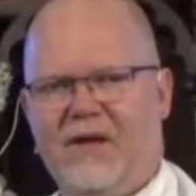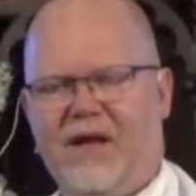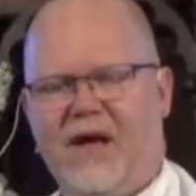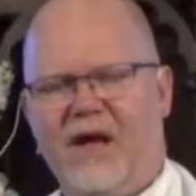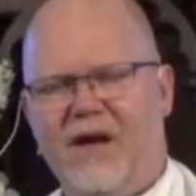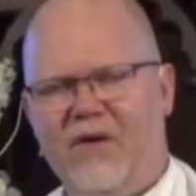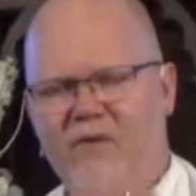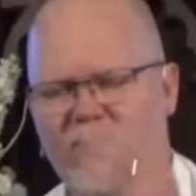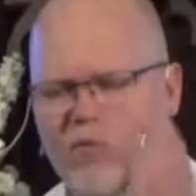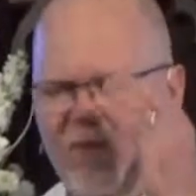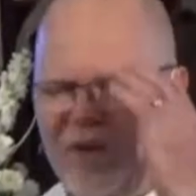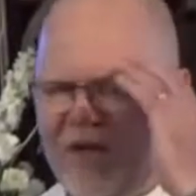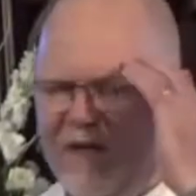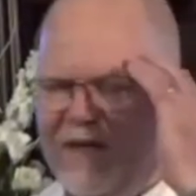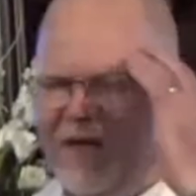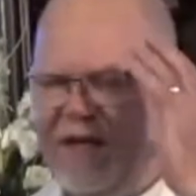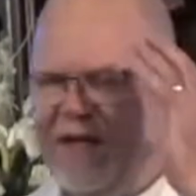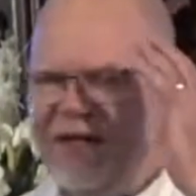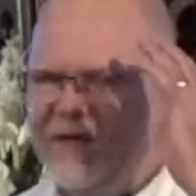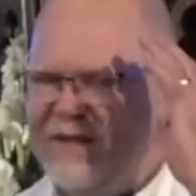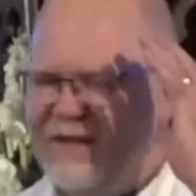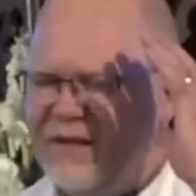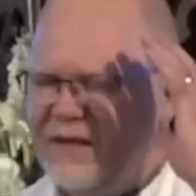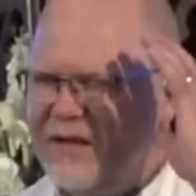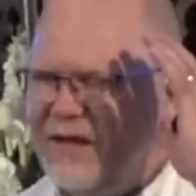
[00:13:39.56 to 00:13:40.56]
And we
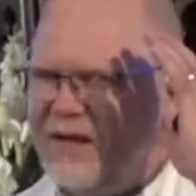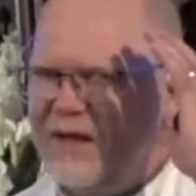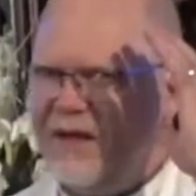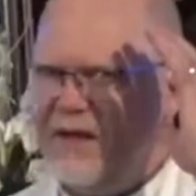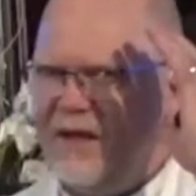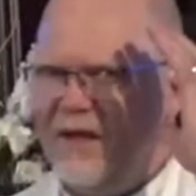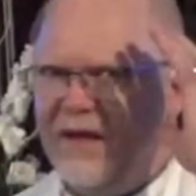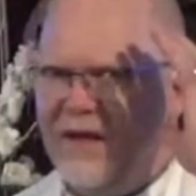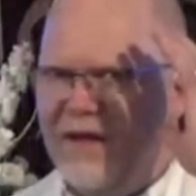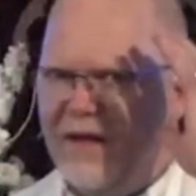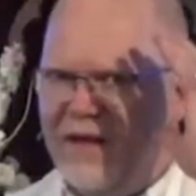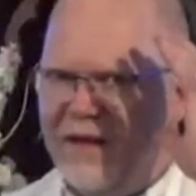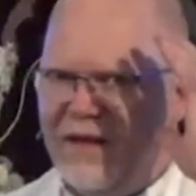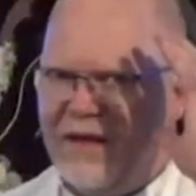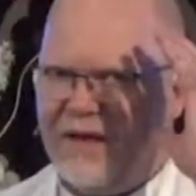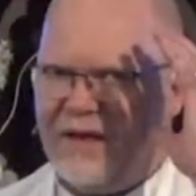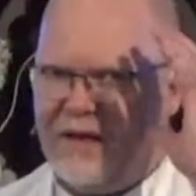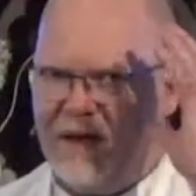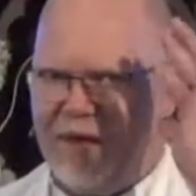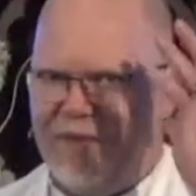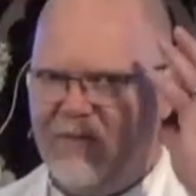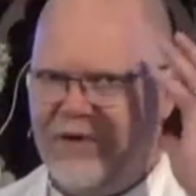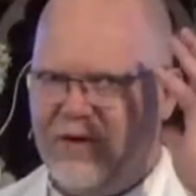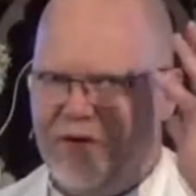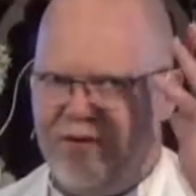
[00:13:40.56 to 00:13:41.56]
need to
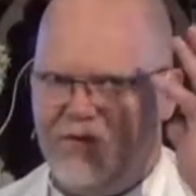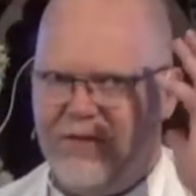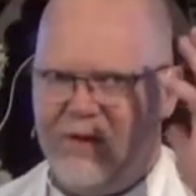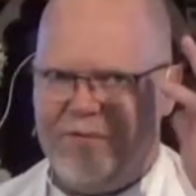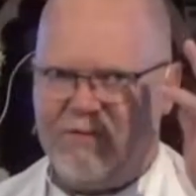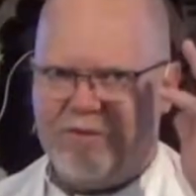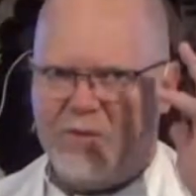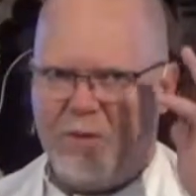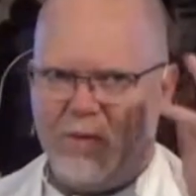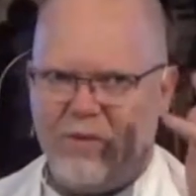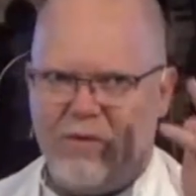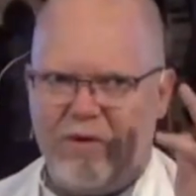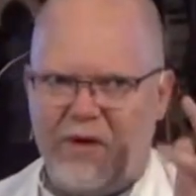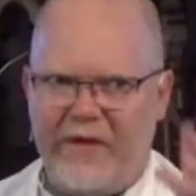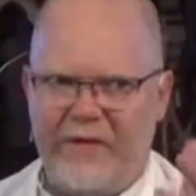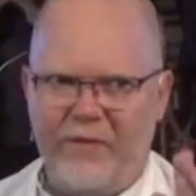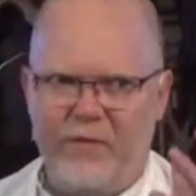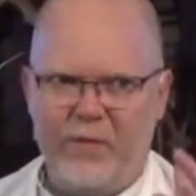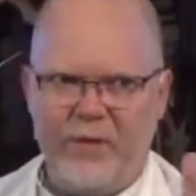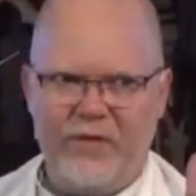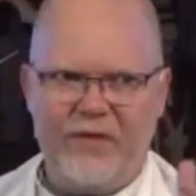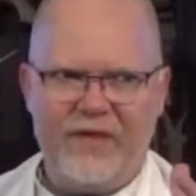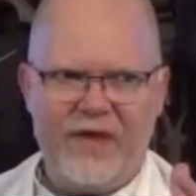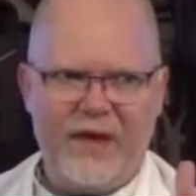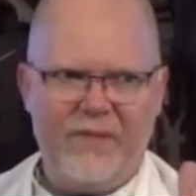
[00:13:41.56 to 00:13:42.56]
come to grips with
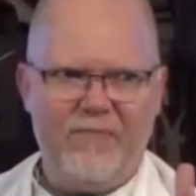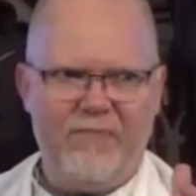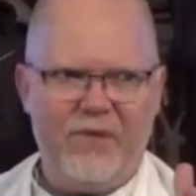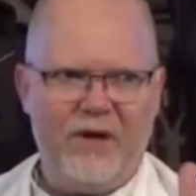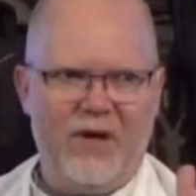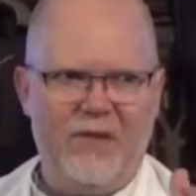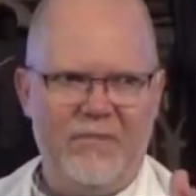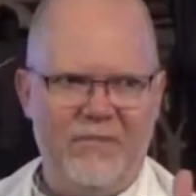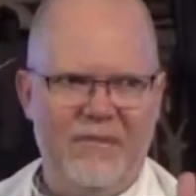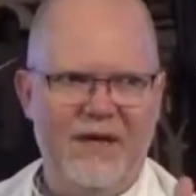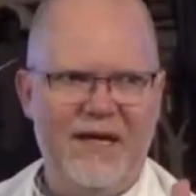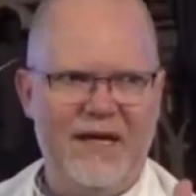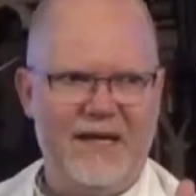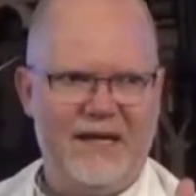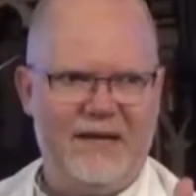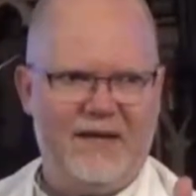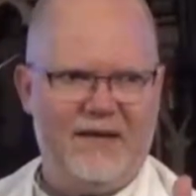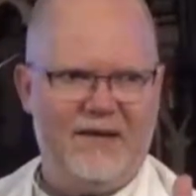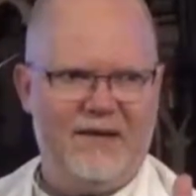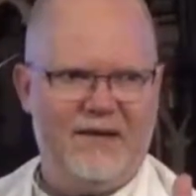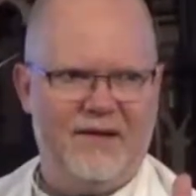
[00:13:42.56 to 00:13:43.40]
what that might mean.